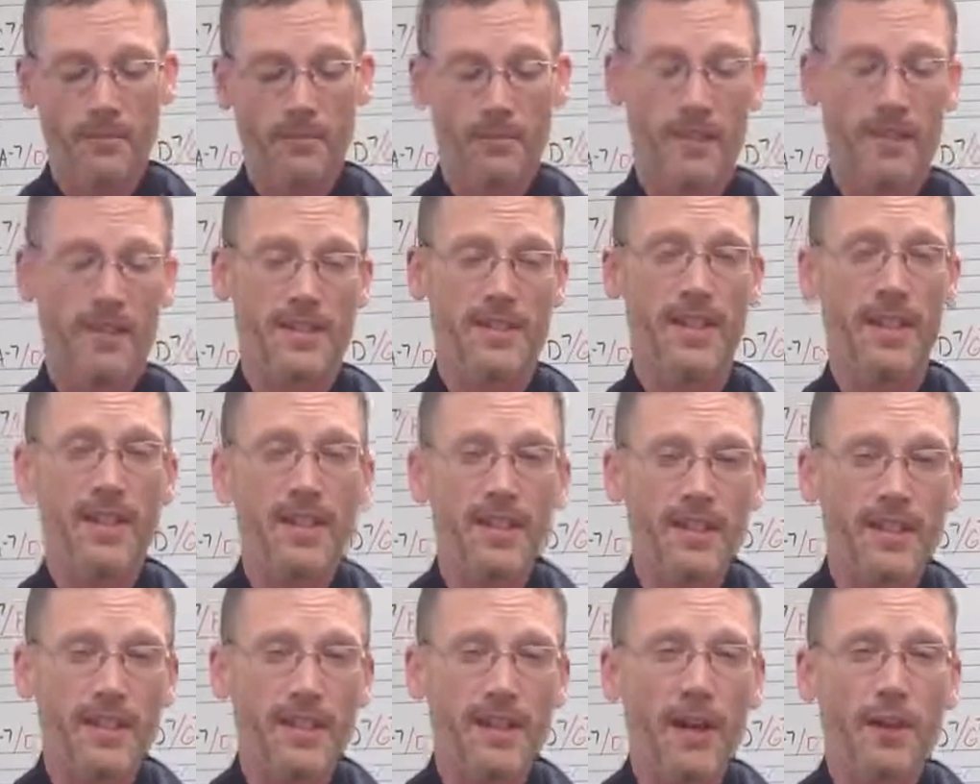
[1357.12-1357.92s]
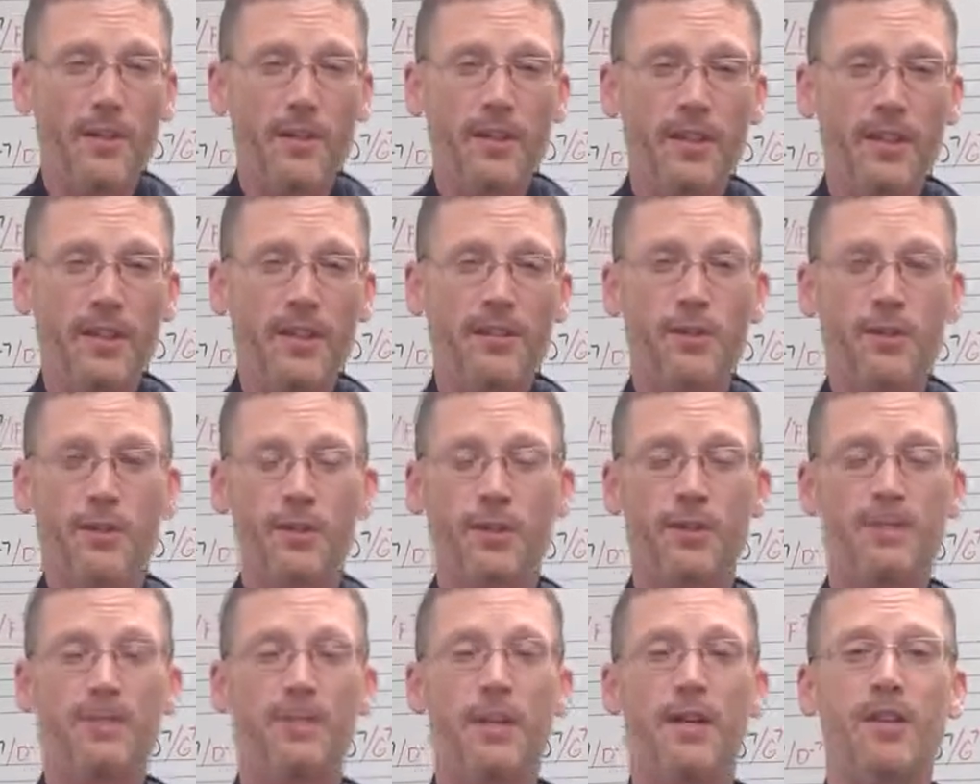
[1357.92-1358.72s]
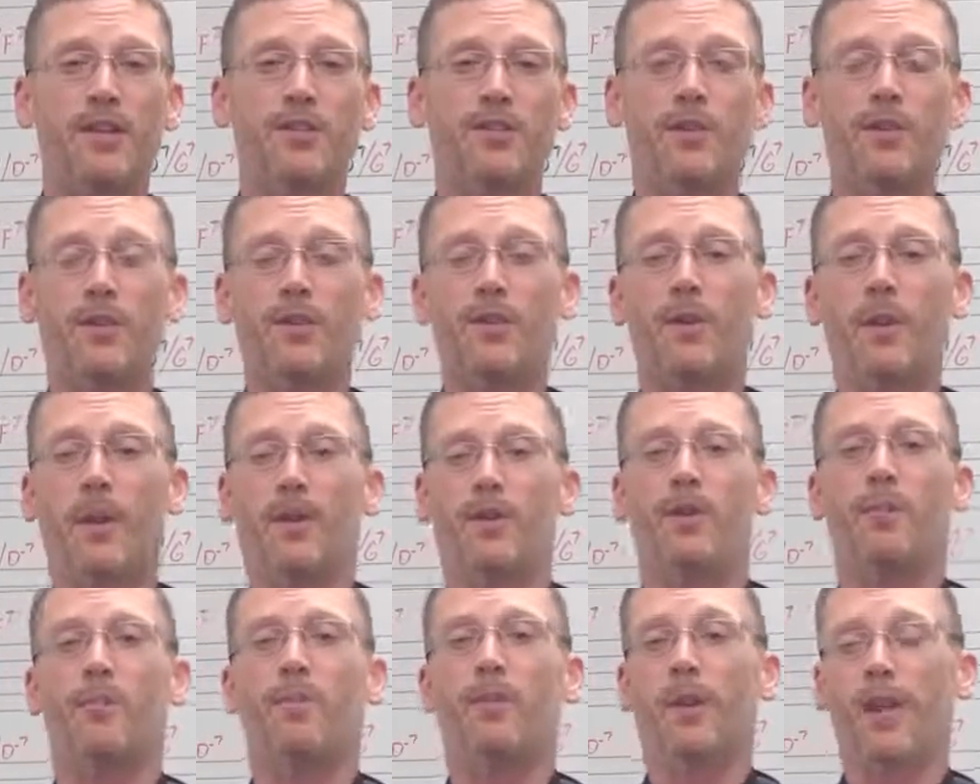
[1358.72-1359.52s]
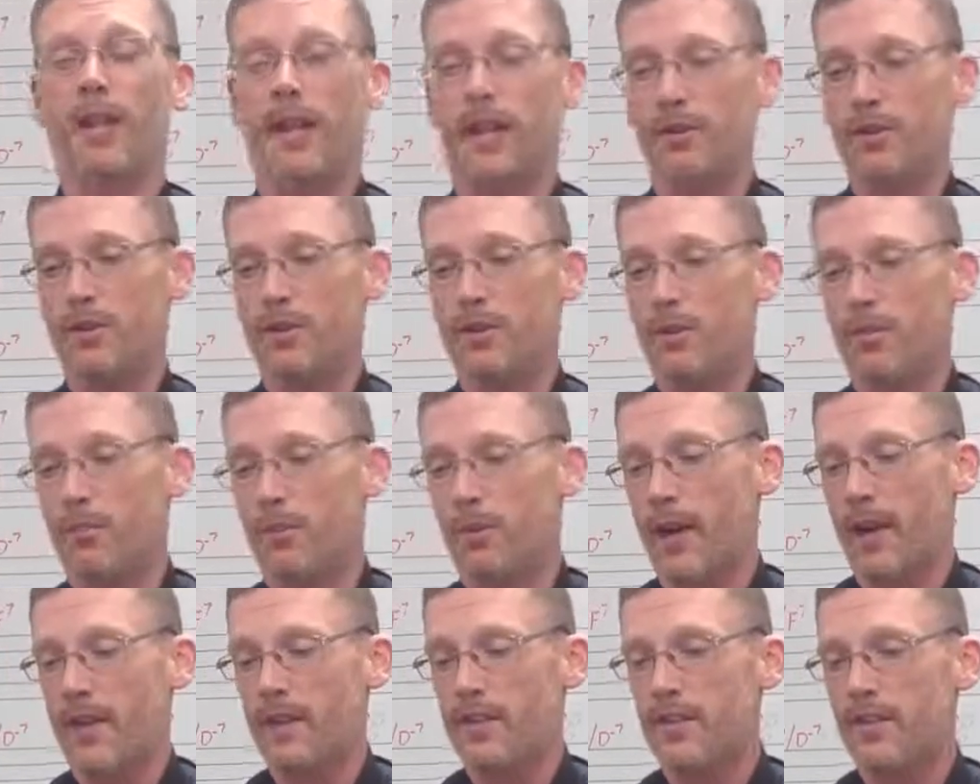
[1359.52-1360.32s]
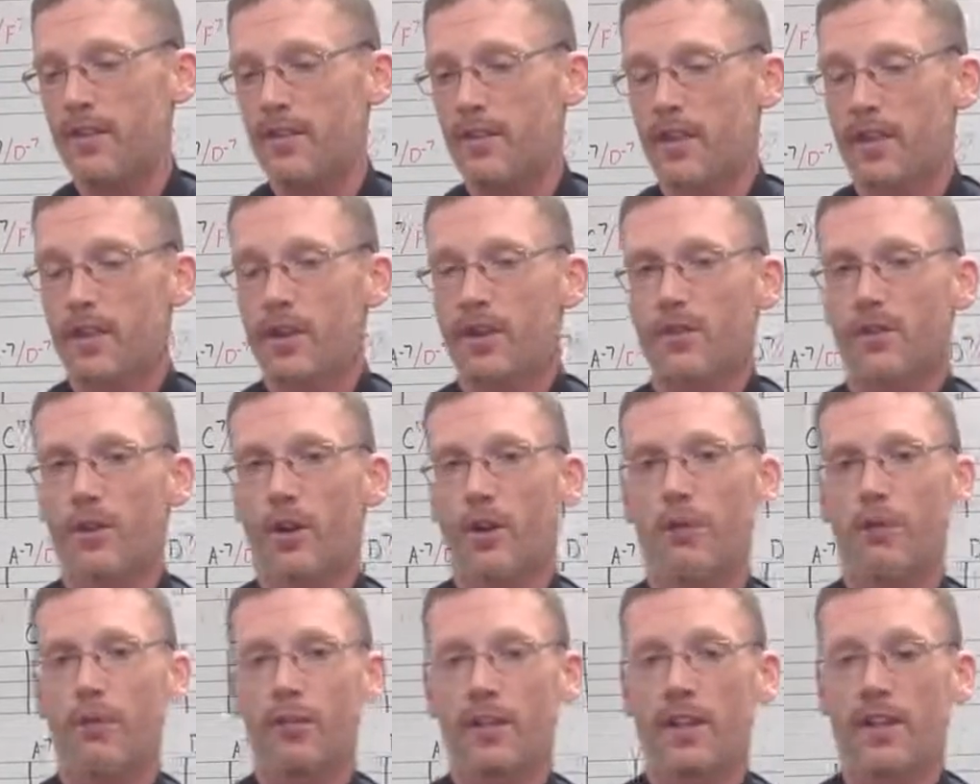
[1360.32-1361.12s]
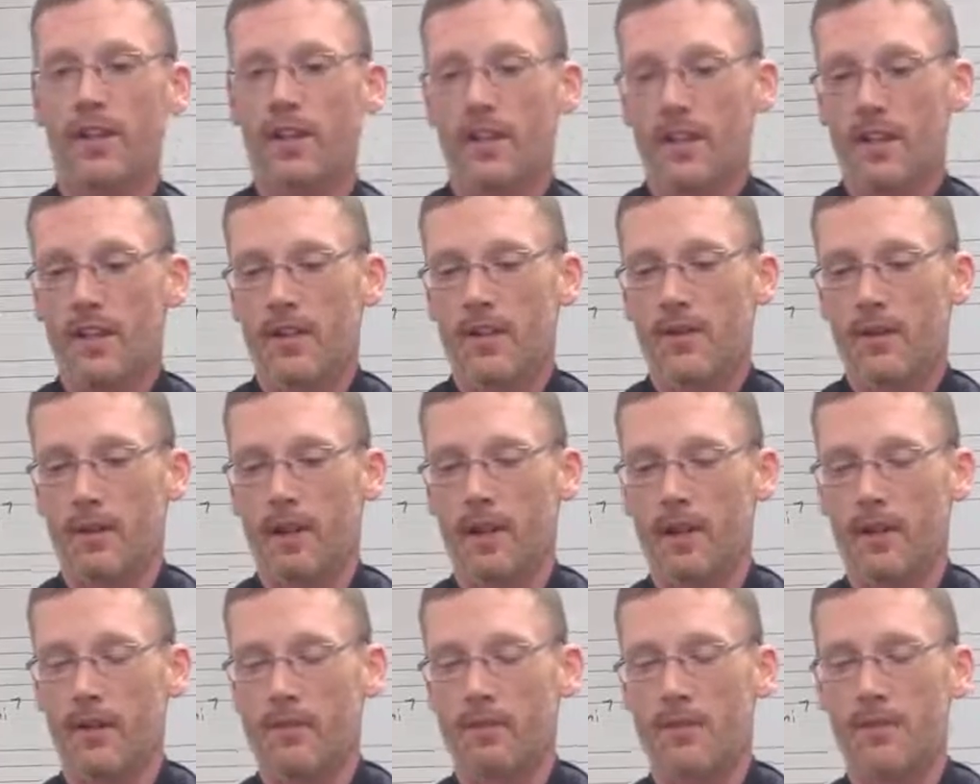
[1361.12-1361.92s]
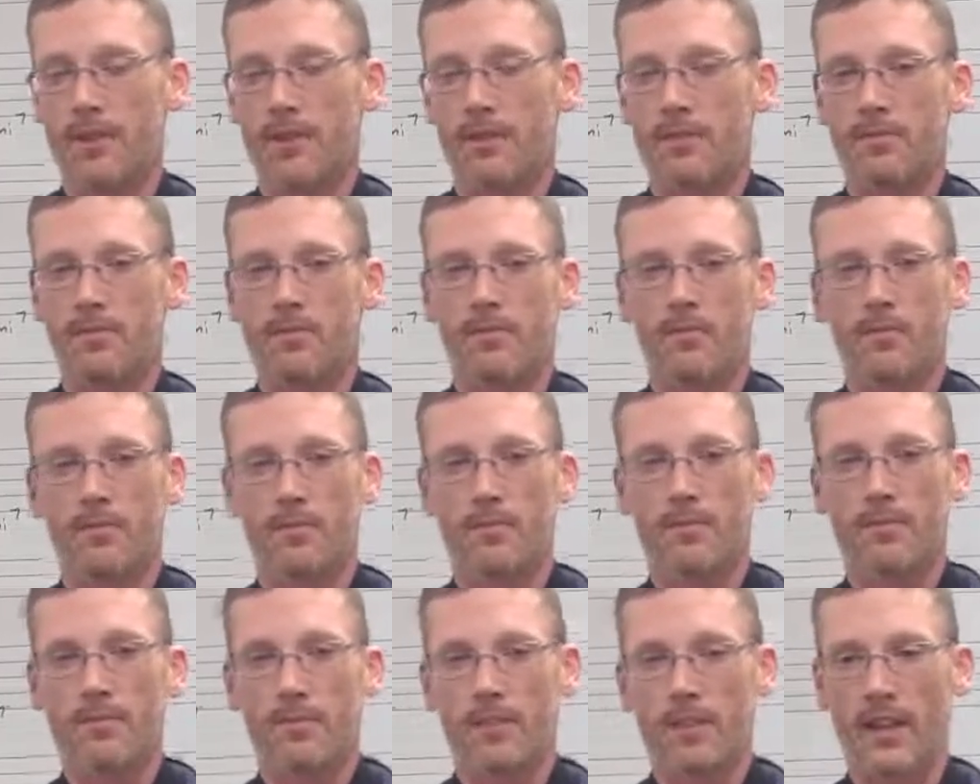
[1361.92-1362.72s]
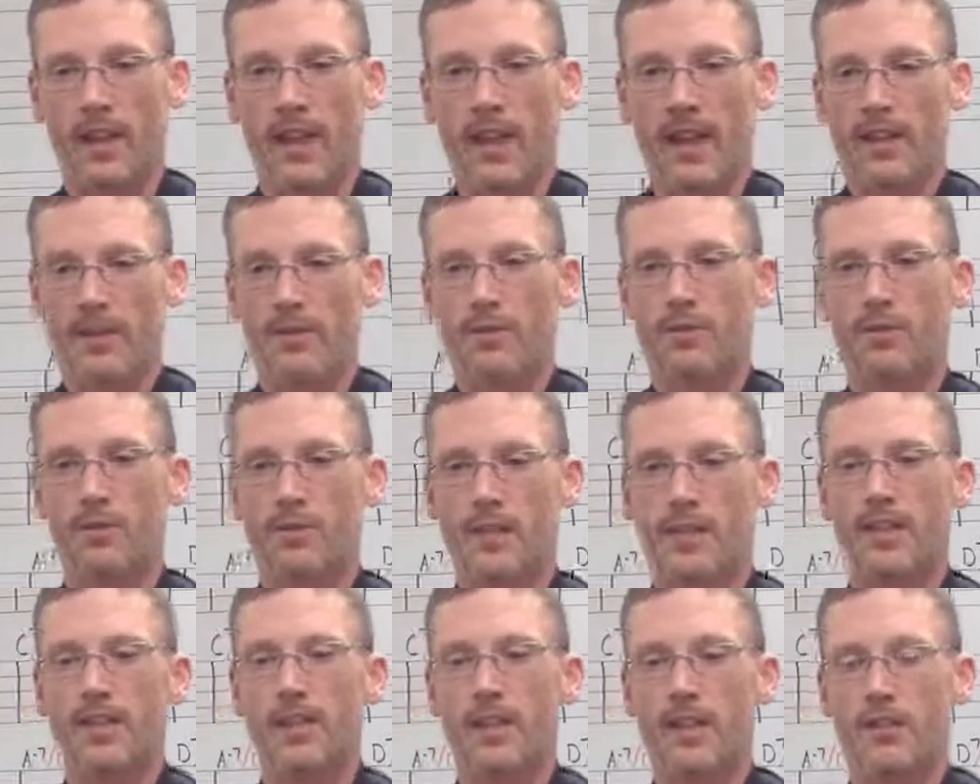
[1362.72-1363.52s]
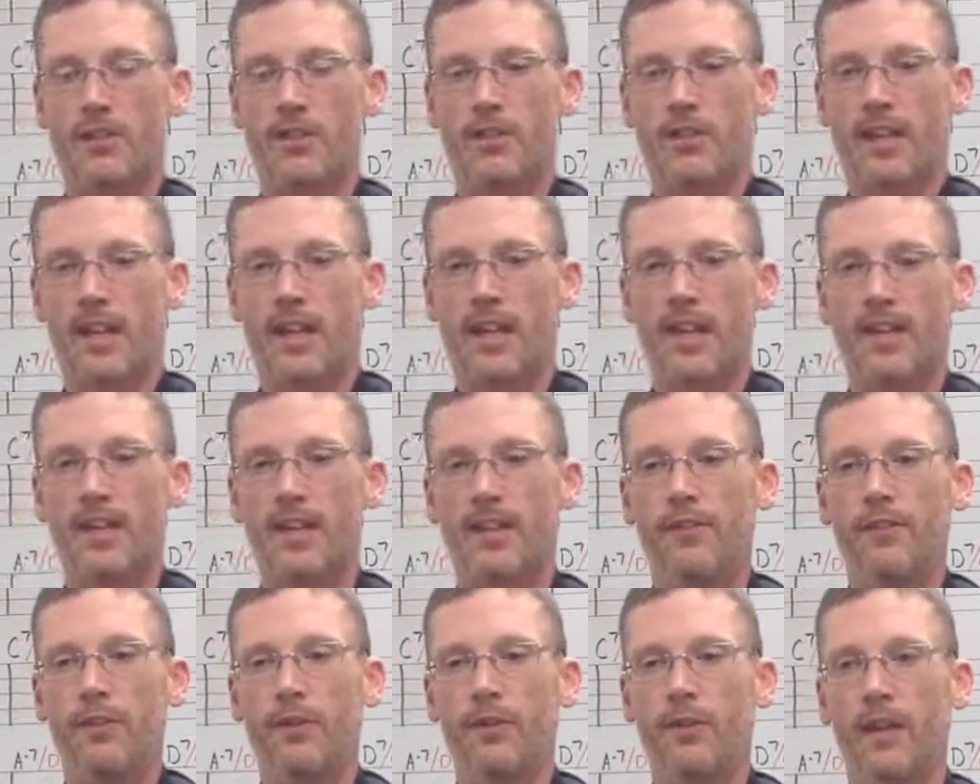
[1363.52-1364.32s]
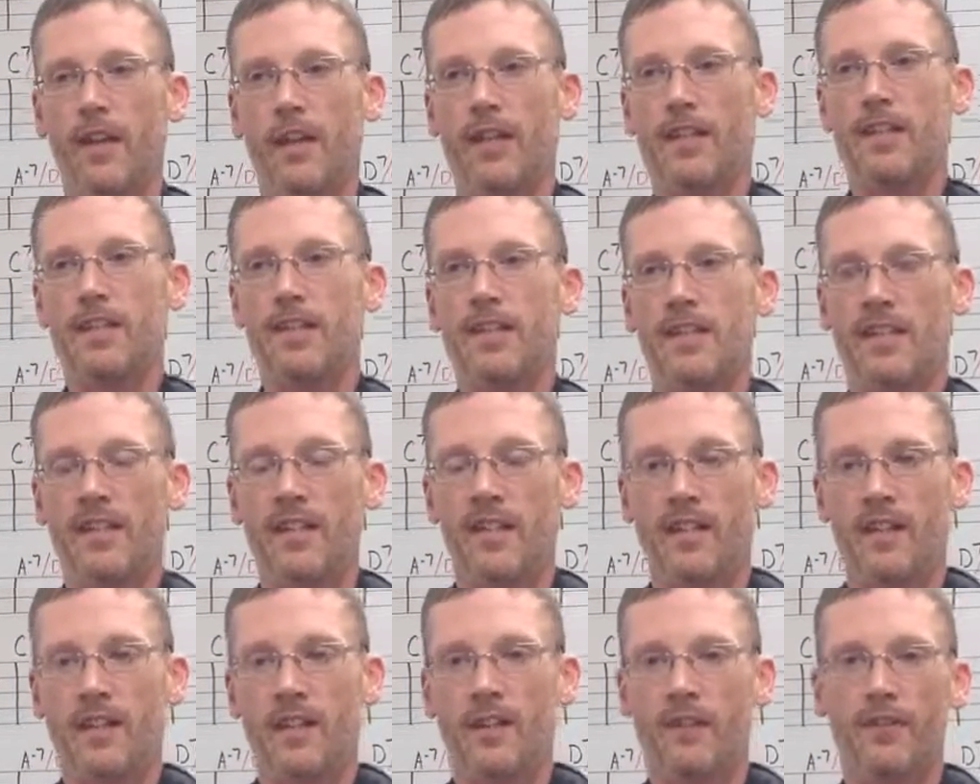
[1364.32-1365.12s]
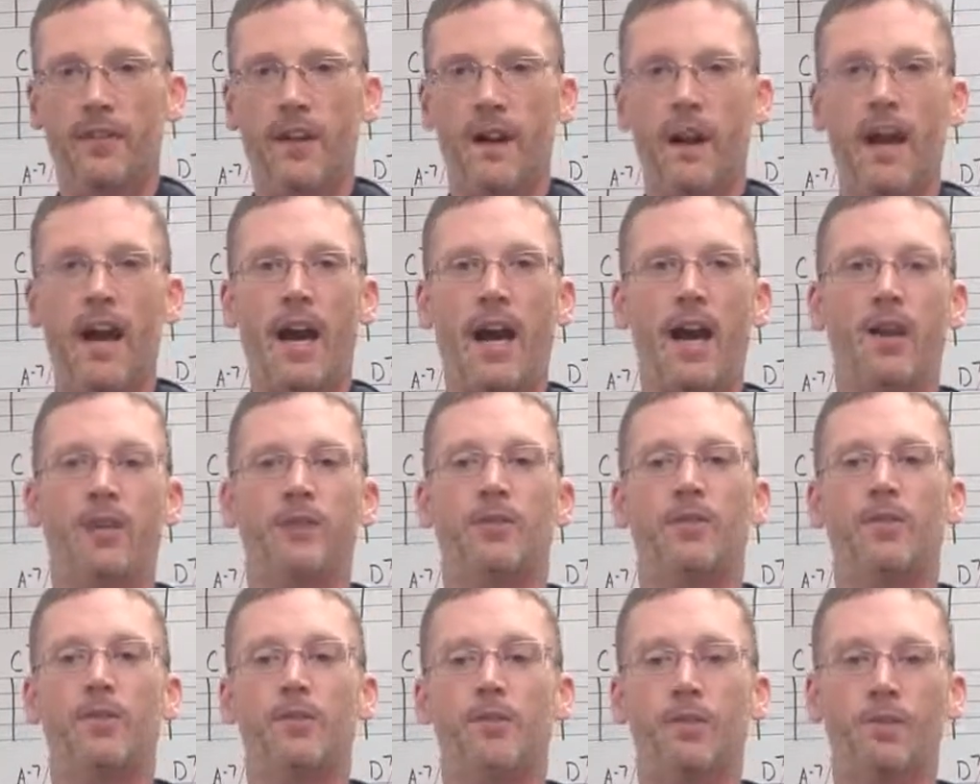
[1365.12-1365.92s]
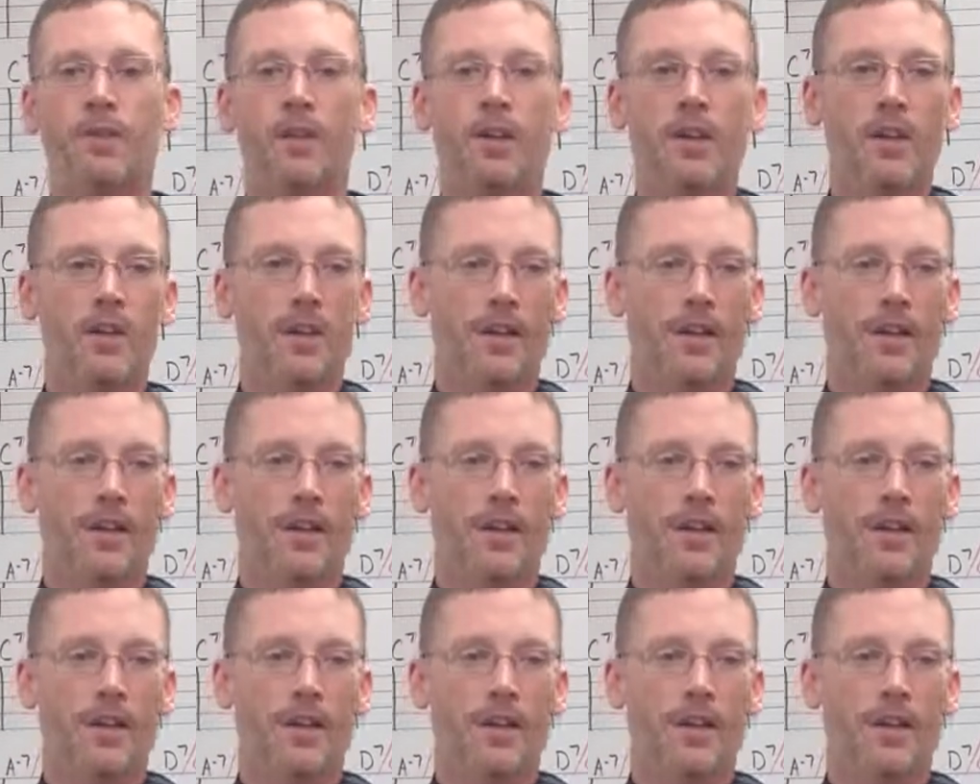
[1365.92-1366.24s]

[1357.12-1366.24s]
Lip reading: My second thing I want to leave you with is make sure that you have a plan when you practice. So hopefully these last 3 sessions kind of give you an idea of how to